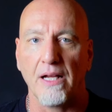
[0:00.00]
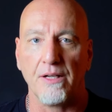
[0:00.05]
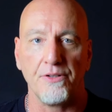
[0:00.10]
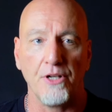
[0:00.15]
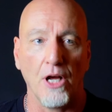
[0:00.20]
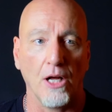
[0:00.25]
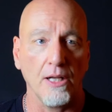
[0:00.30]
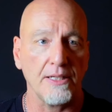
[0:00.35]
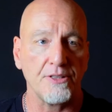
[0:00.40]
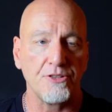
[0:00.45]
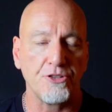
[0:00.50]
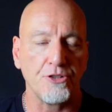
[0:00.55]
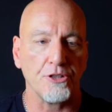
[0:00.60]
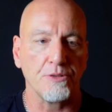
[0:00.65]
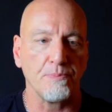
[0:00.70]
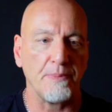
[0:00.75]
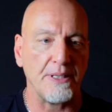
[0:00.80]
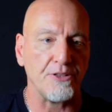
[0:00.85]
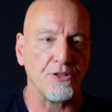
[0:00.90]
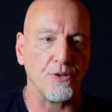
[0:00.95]
Knowledge
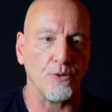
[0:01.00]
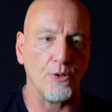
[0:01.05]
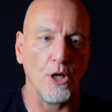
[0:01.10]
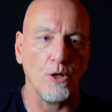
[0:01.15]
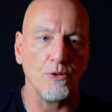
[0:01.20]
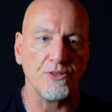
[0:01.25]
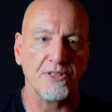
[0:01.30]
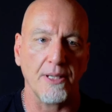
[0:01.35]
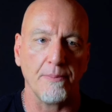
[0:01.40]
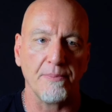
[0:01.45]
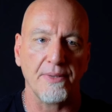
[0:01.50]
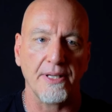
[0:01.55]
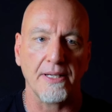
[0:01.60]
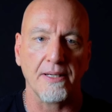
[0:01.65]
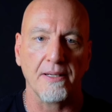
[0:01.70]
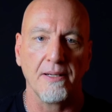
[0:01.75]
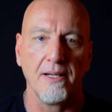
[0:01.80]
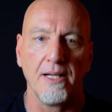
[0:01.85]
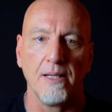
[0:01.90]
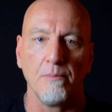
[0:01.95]
just means you know
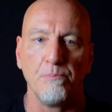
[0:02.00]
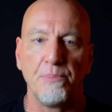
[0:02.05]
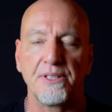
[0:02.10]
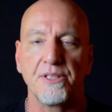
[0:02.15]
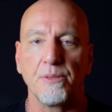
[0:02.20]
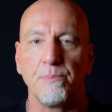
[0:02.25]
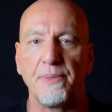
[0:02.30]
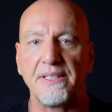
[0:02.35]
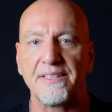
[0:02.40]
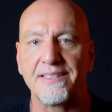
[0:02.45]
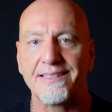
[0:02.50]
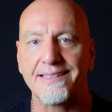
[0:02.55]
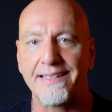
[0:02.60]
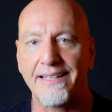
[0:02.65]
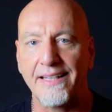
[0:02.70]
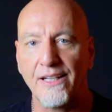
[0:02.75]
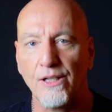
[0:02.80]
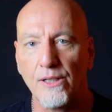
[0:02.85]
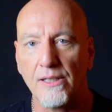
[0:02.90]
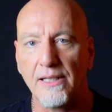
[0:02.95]
something, but to be
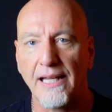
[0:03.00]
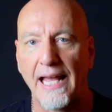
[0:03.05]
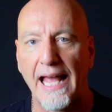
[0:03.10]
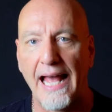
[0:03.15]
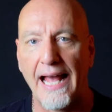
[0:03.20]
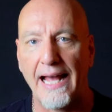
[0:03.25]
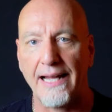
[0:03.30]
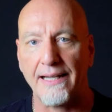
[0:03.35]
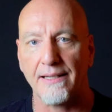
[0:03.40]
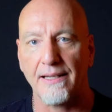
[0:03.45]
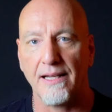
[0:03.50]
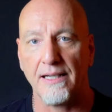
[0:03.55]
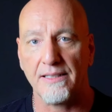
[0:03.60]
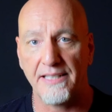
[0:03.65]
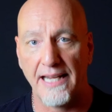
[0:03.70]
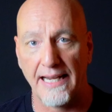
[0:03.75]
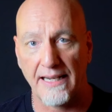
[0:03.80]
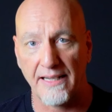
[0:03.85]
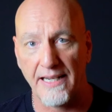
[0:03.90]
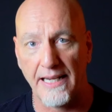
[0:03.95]
skilled at a
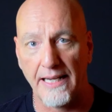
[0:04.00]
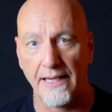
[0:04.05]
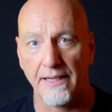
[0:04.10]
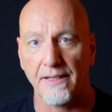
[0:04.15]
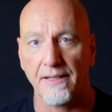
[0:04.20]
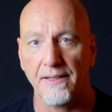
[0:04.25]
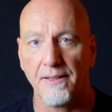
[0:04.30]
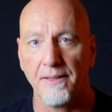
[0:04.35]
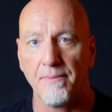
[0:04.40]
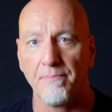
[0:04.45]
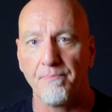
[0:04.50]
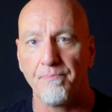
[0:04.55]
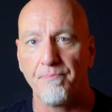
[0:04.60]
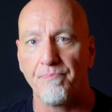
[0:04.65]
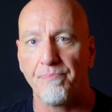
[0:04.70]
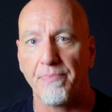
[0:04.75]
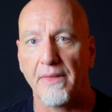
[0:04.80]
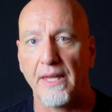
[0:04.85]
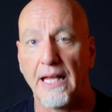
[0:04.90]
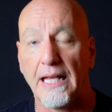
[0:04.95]
technique
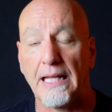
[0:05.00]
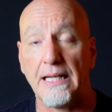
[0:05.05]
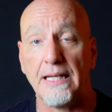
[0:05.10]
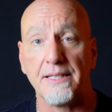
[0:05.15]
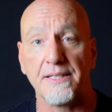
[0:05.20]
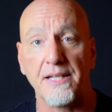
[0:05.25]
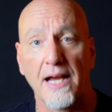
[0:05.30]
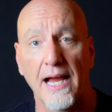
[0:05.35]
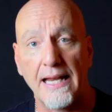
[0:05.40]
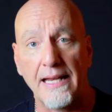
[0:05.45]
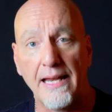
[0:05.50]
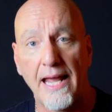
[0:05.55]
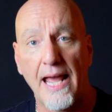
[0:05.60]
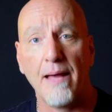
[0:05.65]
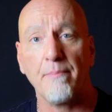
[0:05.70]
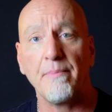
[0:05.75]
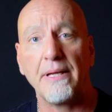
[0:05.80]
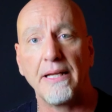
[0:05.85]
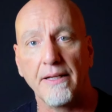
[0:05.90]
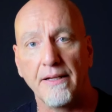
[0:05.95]
in a
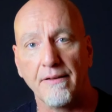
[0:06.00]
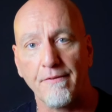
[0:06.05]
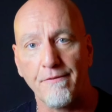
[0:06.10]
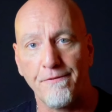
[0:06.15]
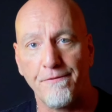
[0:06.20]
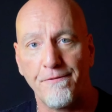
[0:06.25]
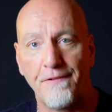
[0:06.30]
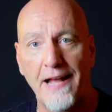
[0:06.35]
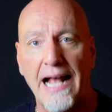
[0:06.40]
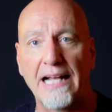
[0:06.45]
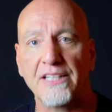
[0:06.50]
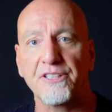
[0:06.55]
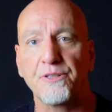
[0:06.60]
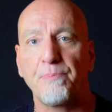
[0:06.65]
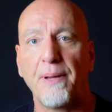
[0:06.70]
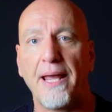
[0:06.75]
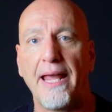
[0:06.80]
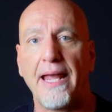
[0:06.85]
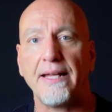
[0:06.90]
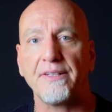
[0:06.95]
dynamic,
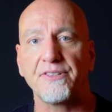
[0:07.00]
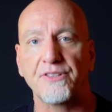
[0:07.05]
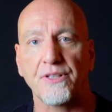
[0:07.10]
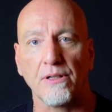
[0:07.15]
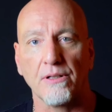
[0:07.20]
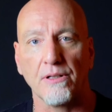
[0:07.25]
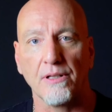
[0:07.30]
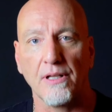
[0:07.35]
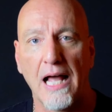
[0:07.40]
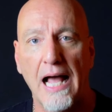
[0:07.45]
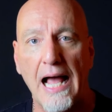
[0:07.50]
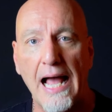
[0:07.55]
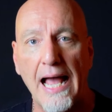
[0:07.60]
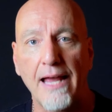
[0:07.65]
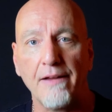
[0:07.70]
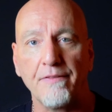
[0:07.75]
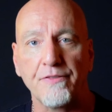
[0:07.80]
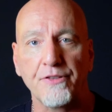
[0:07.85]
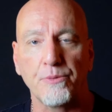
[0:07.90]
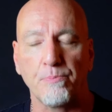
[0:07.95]
fast-paced,
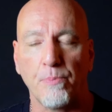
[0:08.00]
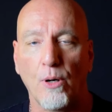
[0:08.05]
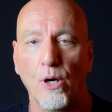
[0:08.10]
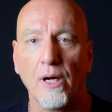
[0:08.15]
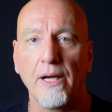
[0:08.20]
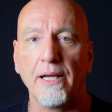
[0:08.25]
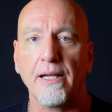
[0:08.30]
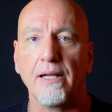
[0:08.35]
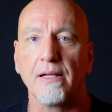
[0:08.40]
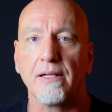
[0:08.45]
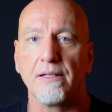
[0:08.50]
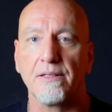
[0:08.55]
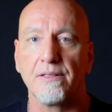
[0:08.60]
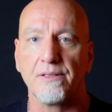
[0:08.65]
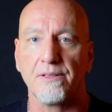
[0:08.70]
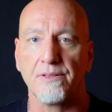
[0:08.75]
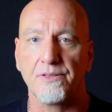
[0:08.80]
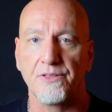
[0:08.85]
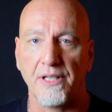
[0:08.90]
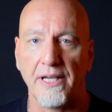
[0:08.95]
live sparring
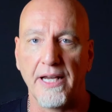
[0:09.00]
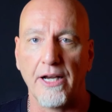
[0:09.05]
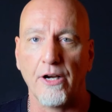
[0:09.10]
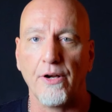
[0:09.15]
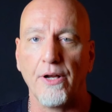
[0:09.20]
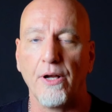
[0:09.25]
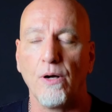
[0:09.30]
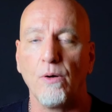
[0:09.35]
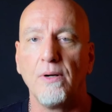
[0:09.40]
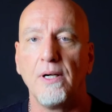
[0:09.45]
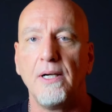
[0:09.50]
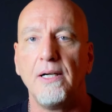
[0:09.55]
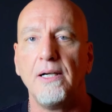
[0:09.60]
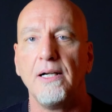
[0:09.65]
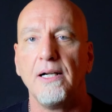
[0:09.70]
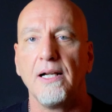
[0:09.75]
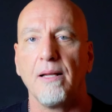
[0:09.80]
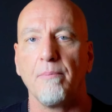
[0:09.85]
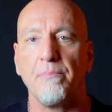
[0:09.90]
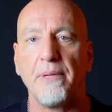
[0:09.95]
scenario
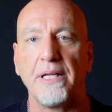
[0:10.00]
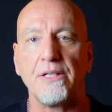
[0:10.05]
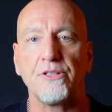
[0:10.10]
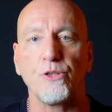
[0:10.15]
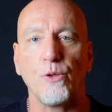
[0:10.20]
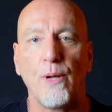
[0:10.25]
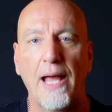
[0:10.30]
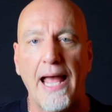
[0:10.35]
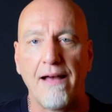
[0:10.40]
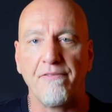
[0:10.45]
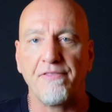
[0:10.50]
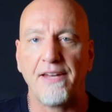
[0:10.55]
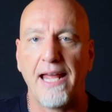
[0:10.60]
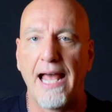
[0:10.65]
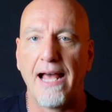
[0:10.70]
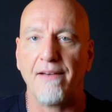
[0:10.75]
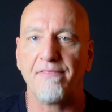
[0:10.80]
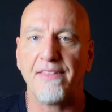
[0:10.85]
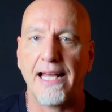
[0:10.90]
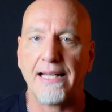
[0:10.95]
means you have to
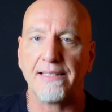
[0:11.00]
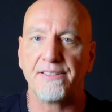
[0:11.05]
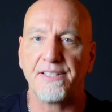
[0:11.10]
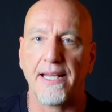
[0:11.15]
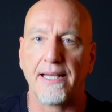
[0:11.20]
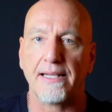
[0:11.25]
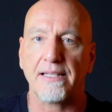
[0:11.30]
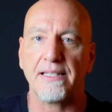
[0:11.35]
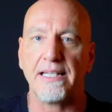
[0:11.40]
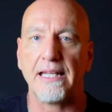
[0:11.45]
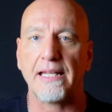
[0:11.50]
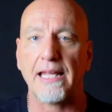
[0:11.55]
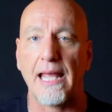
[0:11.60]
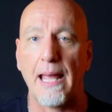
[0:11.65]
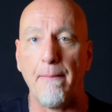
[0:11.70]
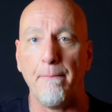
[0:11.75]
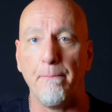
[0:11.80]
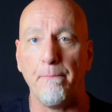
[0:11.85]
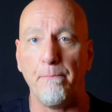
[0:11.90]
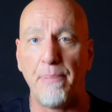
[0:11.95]
have that
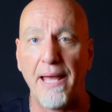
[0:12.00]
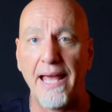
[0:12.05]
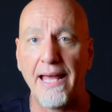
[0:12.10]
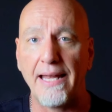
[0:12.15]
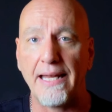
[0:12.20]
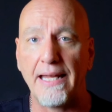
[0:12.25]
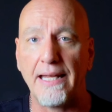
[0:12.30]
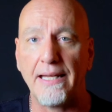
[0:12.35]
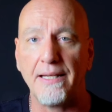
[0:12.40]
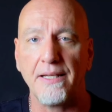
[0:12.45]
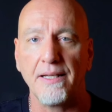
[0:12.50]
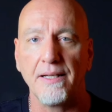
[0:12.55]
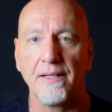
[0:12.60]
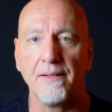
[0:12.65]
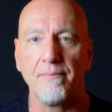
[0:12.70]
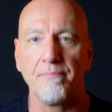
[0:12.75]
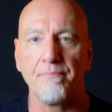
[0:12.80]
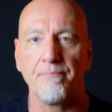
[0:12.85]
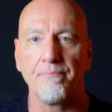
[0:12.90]
technique embedded